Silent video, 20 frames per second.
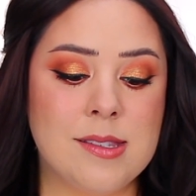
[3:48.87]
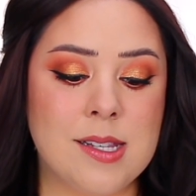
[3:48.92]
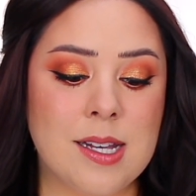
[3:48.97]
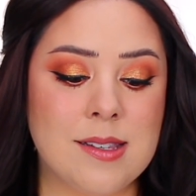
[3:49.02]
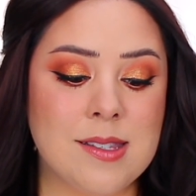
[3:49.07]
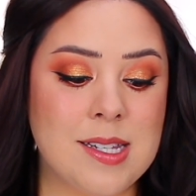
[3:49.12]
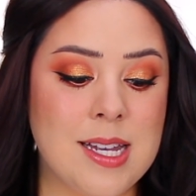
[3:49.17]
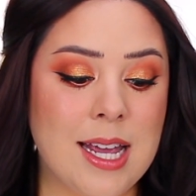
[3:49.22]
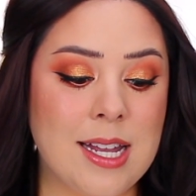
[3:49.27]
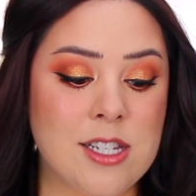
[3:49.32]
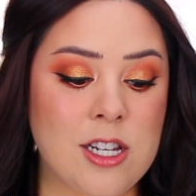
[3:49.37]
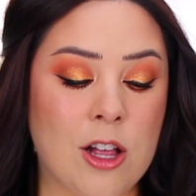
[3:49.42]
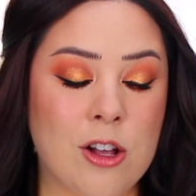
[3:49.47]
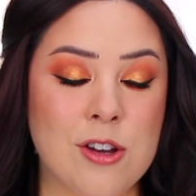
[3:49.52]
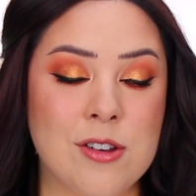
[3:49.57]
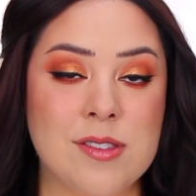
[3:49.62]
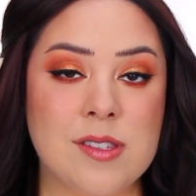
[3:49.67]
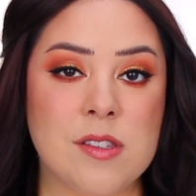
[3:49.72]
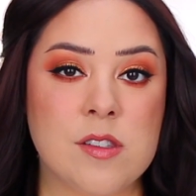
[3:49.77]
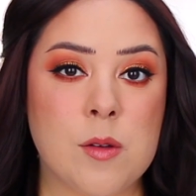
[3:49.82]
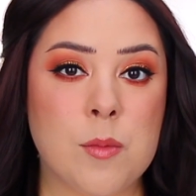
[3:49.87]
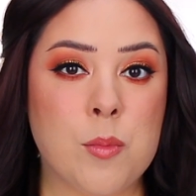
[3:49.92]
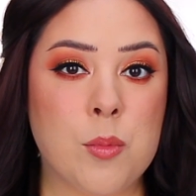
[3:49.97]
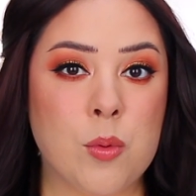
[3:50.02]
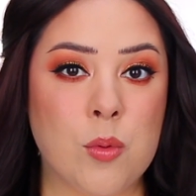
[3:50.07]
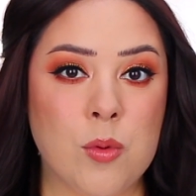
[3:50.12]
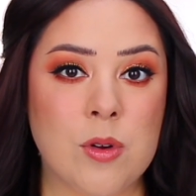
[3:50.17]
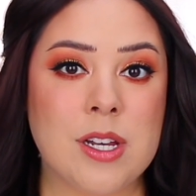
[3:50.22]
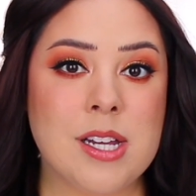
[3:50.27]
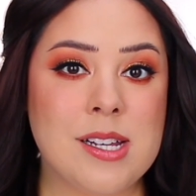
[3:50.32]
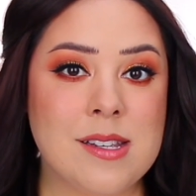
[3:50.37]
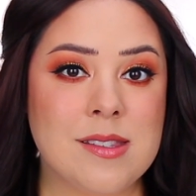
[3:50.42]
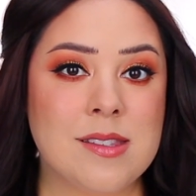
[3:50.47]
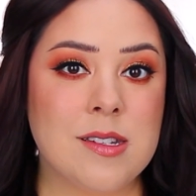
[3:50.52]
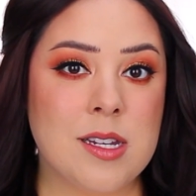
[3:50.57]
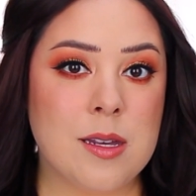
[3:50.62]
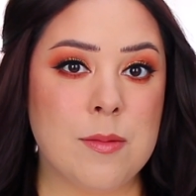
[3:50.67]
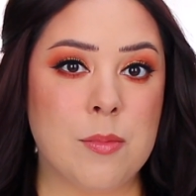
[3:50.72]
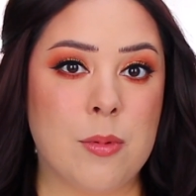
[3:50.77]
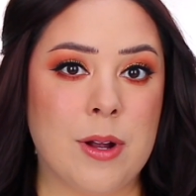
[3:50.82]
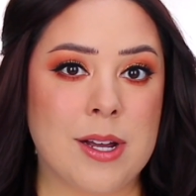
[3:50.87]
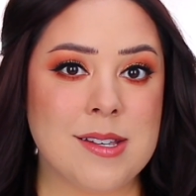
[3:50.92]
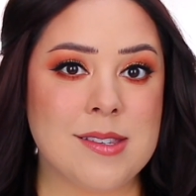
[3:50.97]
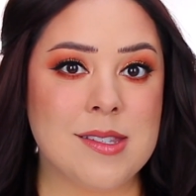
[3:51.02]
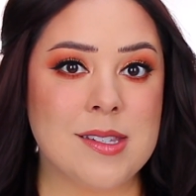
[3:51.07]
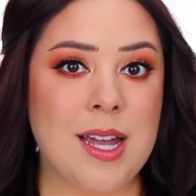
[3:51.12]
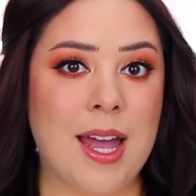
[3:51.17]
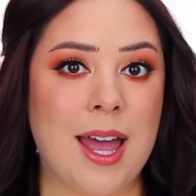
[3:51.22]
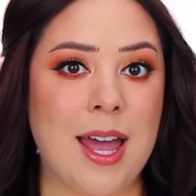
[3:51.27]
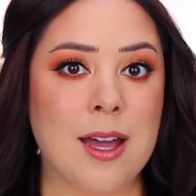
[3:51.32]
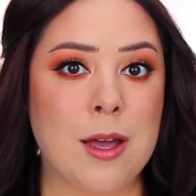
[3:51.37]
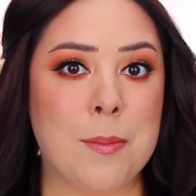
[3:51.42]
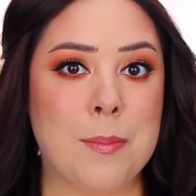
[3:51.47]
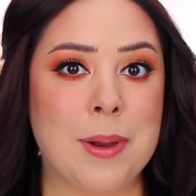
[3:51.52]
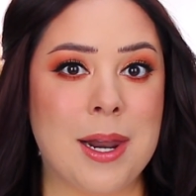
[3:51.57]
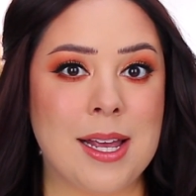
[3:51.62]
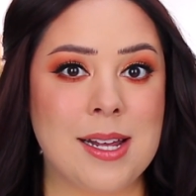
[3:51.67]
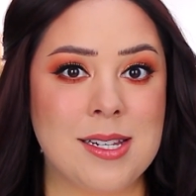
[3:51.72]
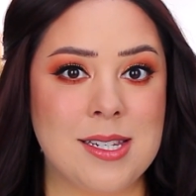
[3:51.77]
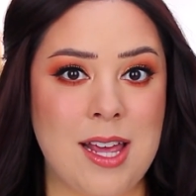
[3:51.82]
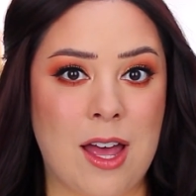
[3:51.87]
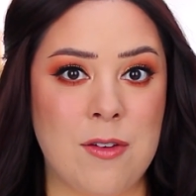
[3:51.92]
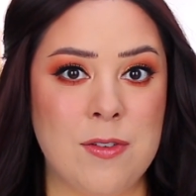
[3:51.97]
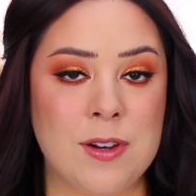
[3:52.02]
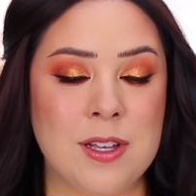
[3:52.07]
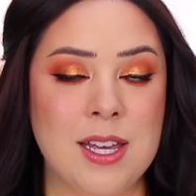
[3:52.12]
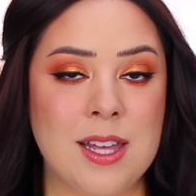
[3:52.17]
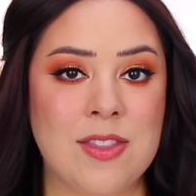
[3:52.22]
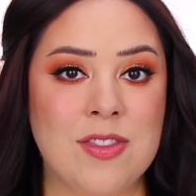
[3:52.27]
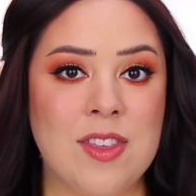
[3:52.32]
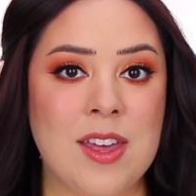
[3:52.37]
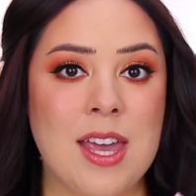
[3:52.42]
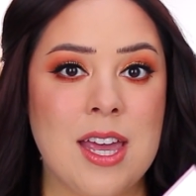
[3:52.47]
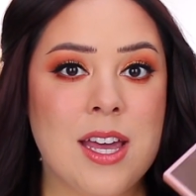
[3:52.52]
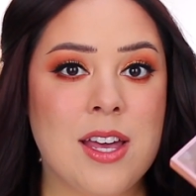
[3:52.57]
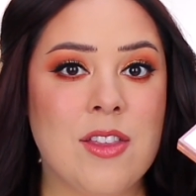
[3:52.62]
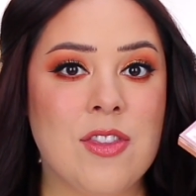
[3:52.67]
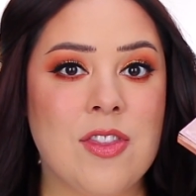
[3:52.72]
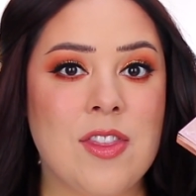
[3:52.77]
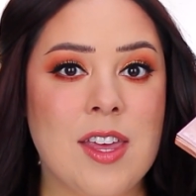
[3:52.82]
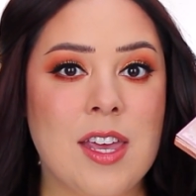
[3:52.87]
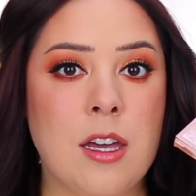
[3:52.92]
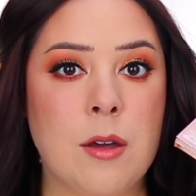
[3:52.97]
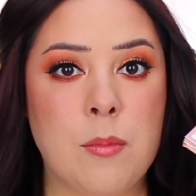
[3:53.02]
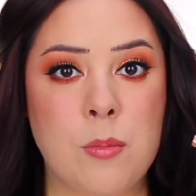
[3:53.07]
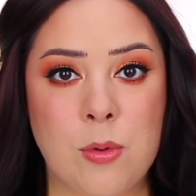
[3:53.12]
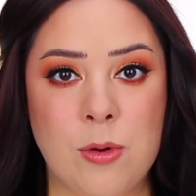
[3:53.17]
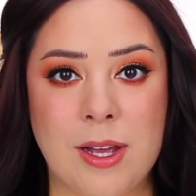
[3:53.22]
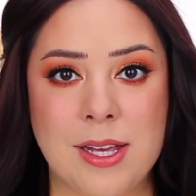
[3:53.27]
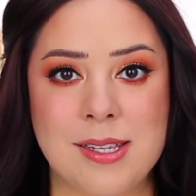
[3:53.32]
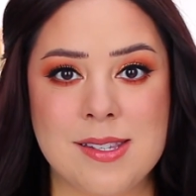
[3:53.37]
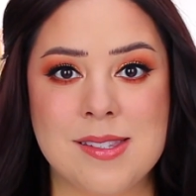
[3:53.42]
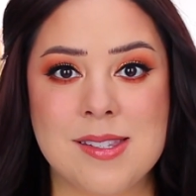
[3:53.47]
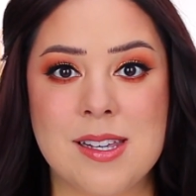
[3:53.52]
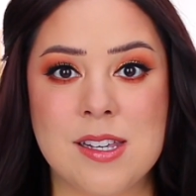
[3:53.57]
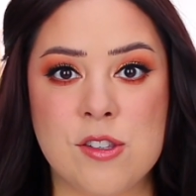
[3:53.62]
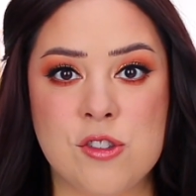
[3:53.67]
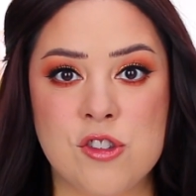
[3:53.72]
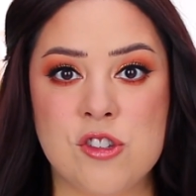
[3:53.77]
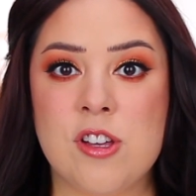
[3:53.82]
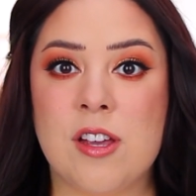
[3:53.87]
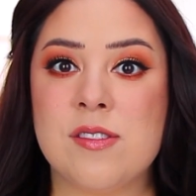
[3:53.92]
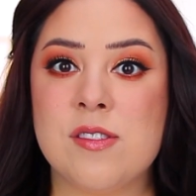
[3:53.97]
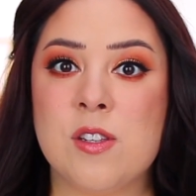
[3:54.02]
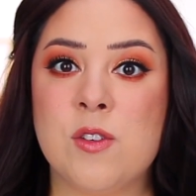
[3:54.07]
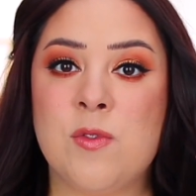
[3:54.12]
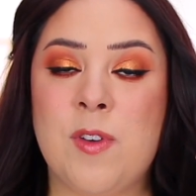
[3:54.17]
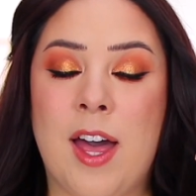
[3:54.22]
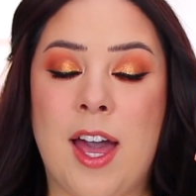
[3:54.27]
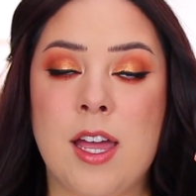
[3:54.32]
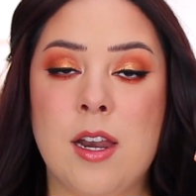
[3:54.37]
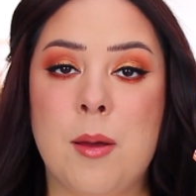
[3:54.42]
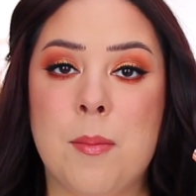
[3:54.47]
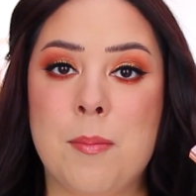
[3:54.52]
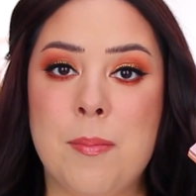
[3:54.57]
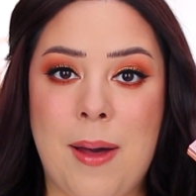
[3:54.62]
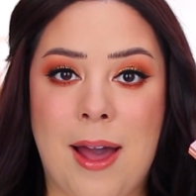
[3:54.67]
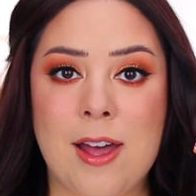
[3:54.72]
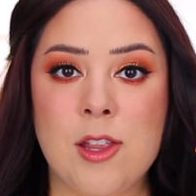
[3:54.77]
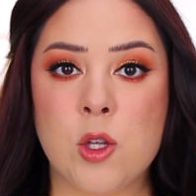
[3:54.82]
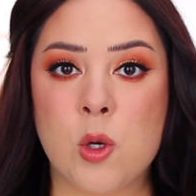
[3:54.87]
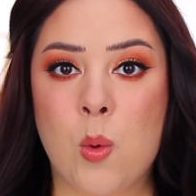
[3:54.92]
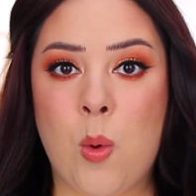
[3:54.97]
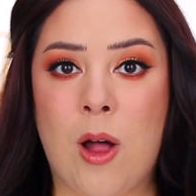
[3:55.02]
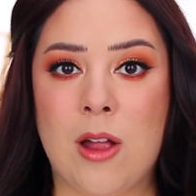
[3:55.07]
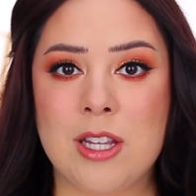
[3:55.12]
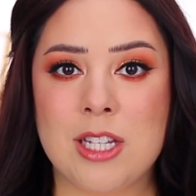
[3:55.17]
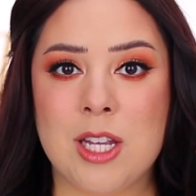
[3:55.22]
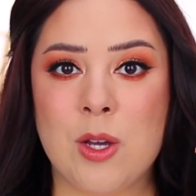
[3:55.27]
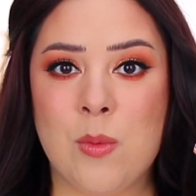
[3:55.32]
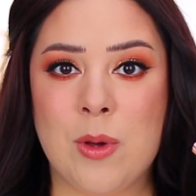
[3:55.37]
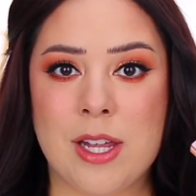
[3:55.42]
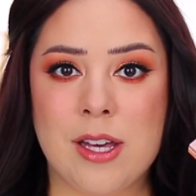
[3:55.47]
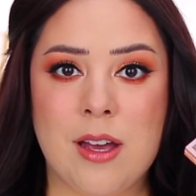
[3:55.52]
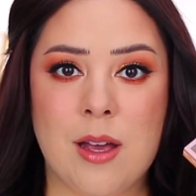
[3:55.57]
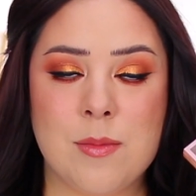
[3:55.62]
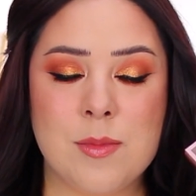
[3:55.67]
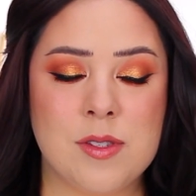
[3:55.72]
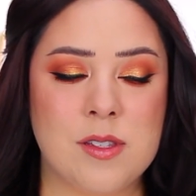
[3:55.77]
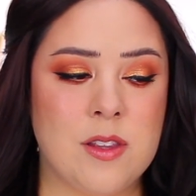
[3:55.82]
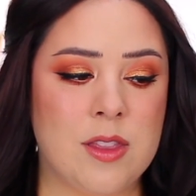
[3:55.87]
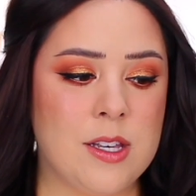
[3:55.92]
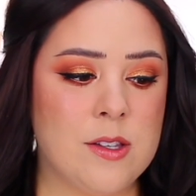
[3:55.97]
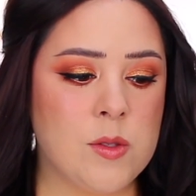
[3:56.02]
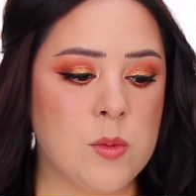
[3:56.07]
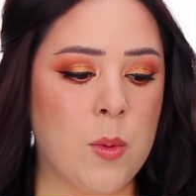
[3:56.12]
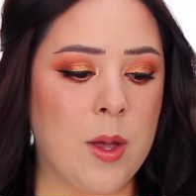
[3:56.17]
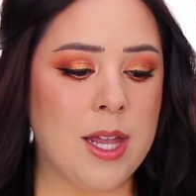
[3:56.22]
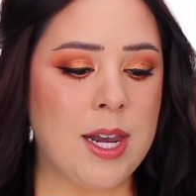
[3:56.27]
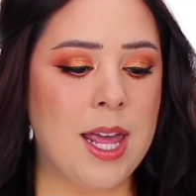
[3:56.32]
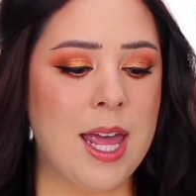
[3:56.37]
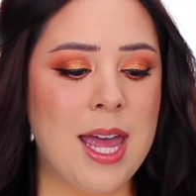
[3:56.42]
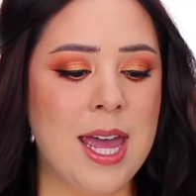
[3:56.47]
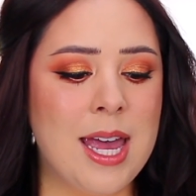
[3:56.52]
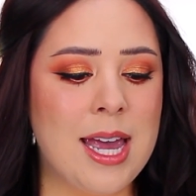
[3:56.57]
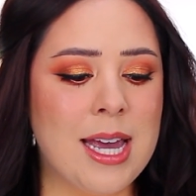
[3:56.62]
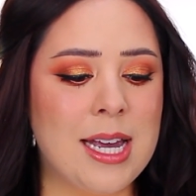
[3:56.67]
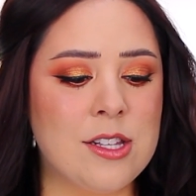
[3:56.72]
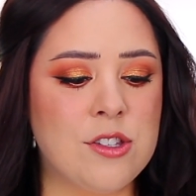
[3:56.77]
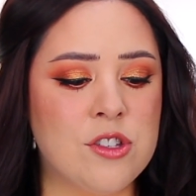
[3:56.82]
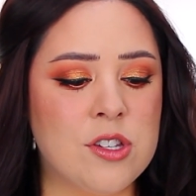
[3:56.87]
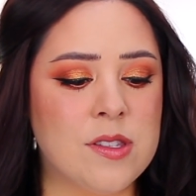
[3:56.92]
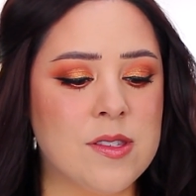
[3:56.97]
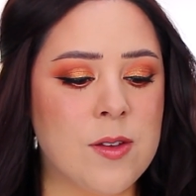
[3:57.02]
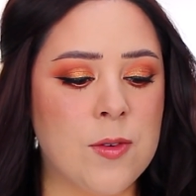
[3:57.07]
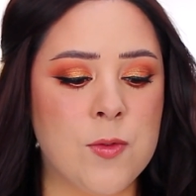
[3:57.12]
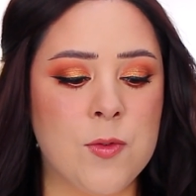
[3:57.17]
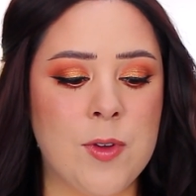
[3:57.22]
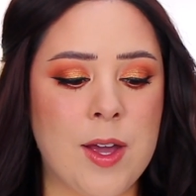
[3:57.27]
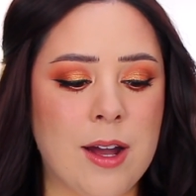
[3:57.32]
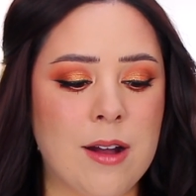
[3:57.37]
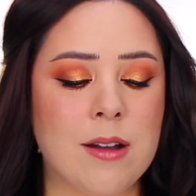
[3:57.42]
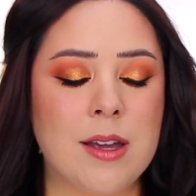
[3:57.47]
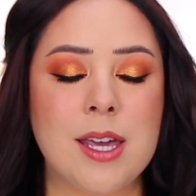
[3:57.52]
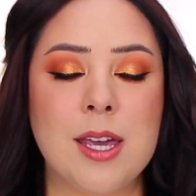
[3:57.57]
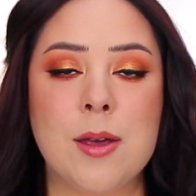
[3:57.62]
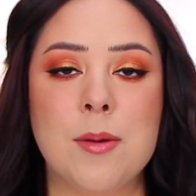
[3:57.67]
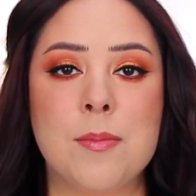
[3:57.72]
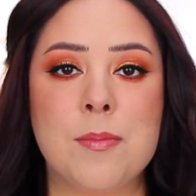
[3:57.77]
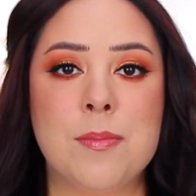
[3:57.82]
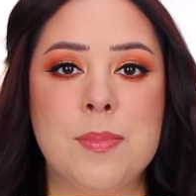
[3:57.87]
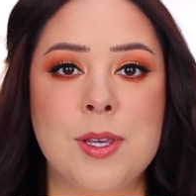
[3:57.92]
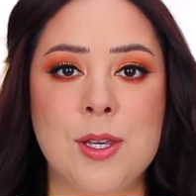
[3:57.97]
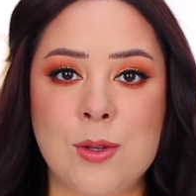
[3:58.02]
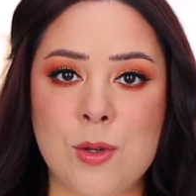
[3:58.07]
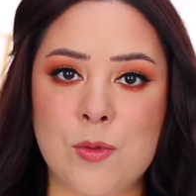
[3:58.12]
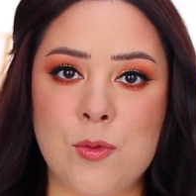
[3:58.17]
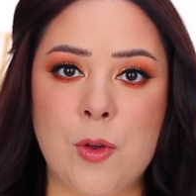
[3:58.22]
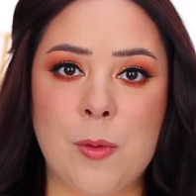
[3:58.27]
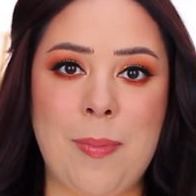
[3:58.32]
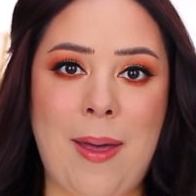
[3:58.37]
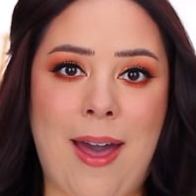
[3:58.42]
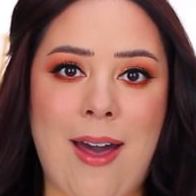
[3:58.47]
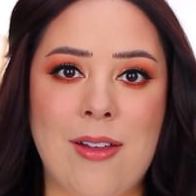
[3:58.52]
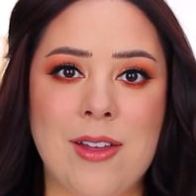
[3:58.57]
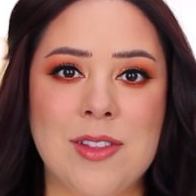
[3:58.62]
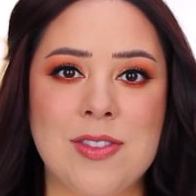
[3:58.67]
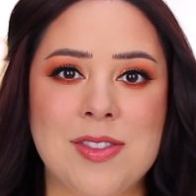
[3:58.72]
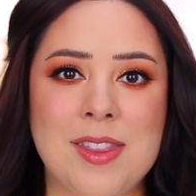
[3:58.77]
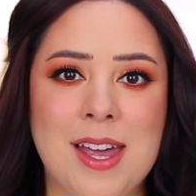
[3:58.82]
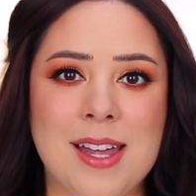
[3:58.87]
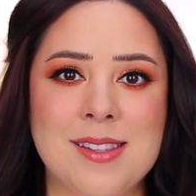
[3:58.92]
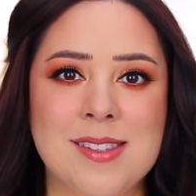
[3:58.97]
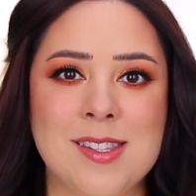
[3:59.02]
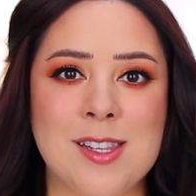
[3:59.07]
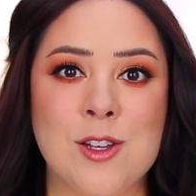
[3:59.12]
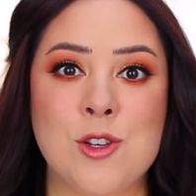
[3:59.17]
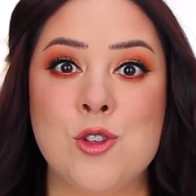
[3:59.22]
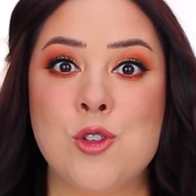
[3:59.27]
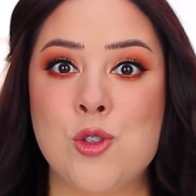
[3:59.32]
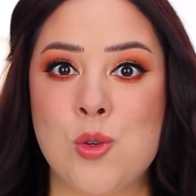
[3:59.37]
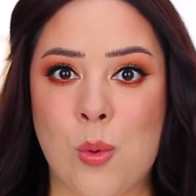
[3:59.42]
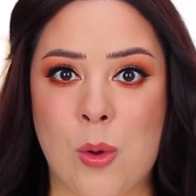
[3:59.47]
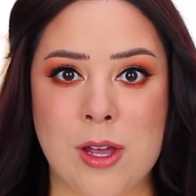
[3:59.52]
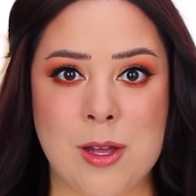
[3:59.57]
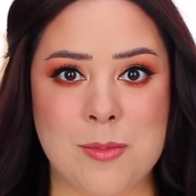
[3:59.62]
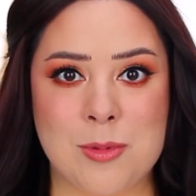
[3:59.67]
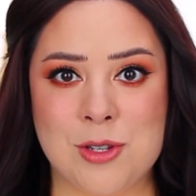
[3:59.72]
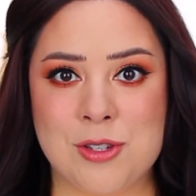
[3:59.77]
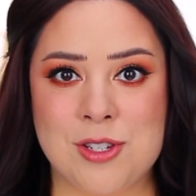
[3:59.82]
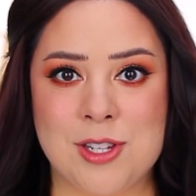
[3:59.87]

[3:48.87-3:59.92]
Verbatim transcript: $68 is a pretty steep price tag, but I definitely think the price is justified by the quality when it comes to this one. It's just a very beautiful palette that's enjoyable